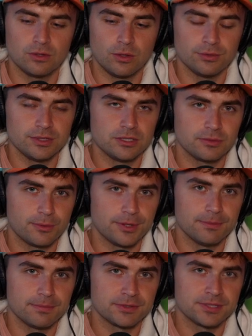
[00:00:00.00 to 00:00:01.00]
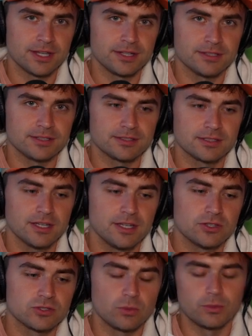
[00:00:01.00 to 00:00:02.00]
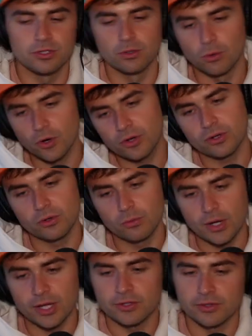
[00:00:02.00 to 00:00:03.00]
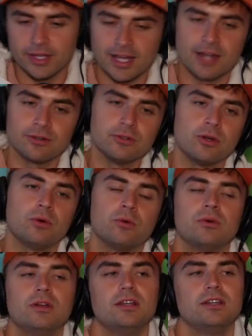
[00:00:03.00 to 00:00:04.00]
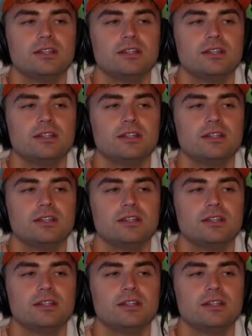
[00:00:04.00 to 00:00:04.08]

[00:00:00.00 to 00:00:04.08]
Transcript: Only 20% is. So when you're working away and you're like, I don't know,